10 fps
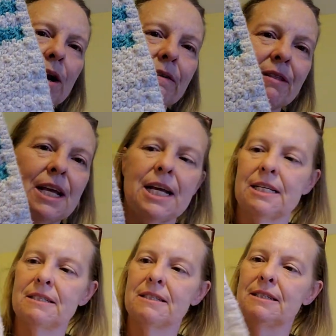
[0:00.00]
of
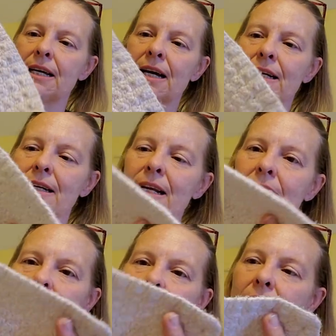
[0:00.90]
these done.
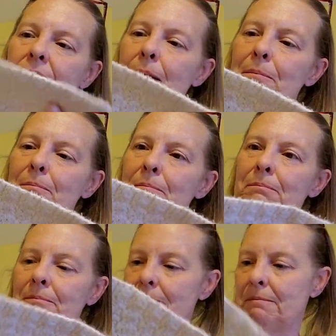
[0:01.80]
Um,
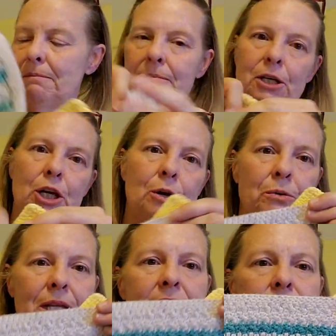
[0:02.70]
you know,
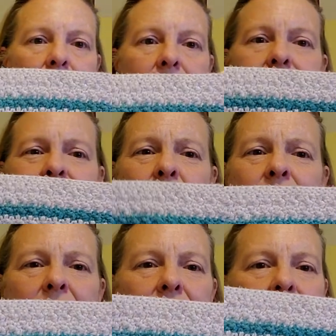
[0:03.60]
these, these
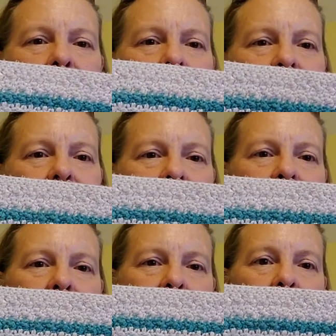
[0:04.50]
aren't that easy to
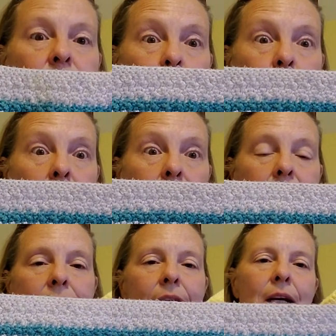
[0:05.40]
get straight.
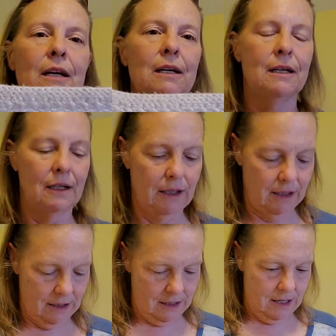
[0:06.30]

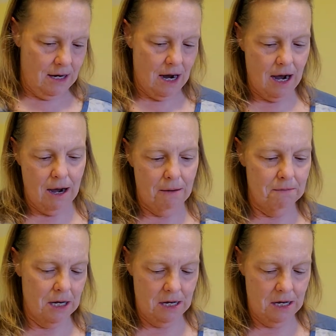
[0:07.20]
Um,